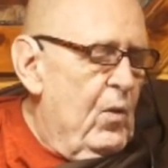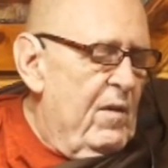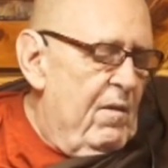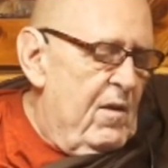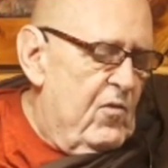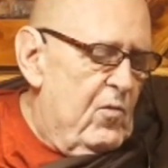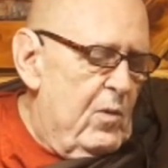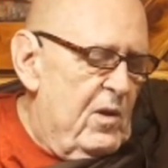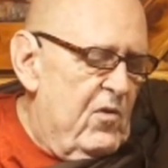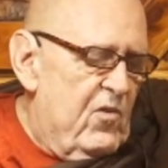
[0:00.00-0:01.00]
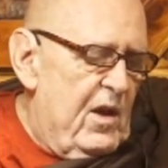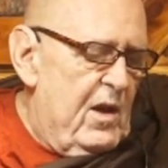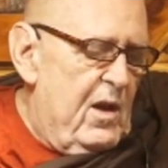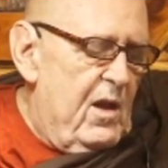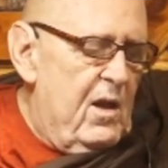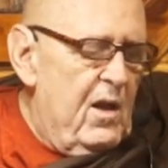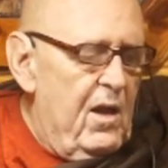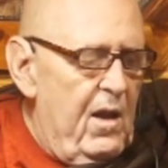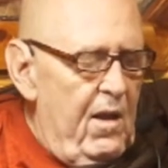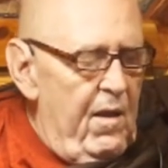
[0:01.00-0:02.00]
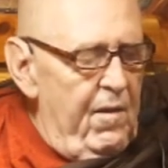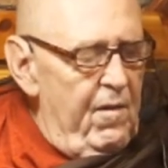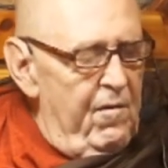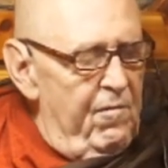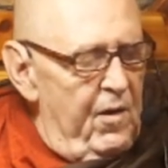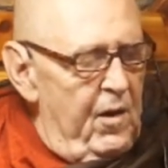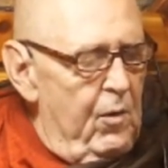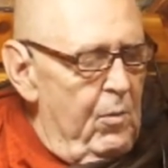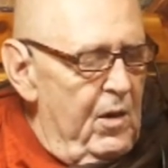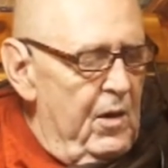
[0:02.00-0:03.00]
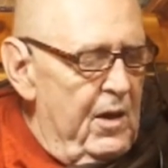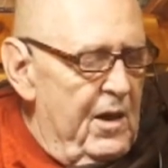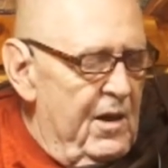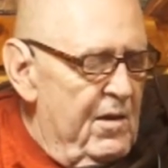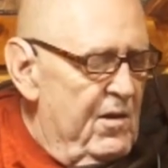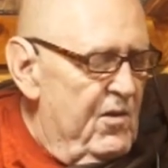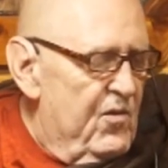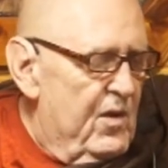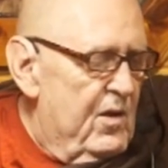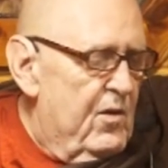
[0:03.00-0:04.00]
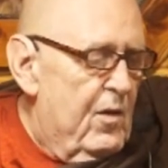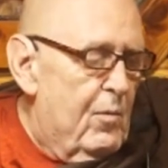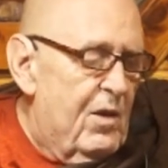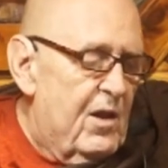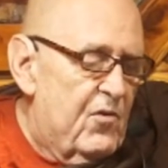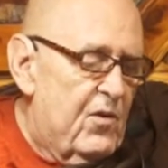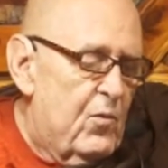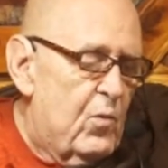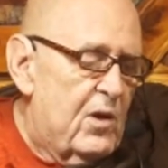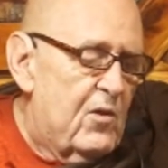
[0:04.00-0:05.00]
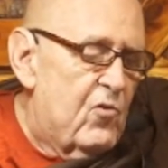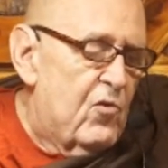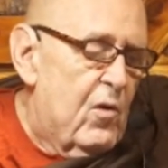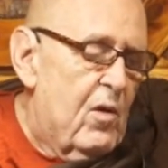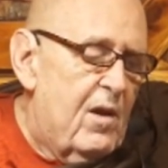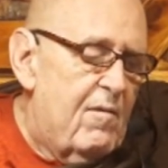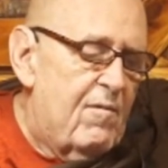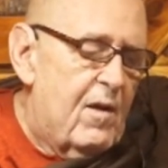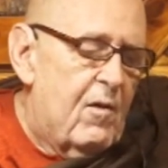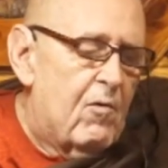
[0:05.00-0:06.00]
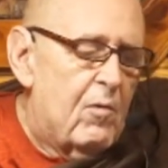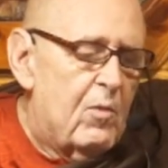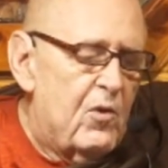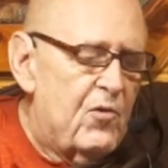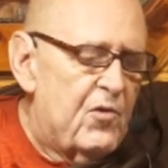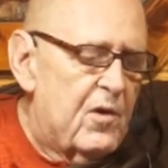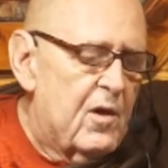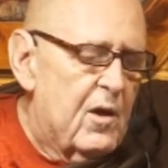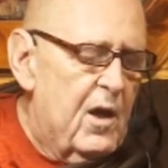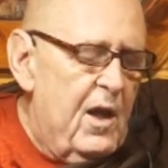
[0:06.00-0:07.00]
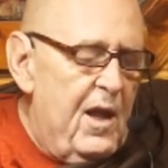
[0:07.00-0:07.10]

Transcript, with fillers: When this was said, the Venerable Ananda said to the Blessed One, Surely, Venerable Sir,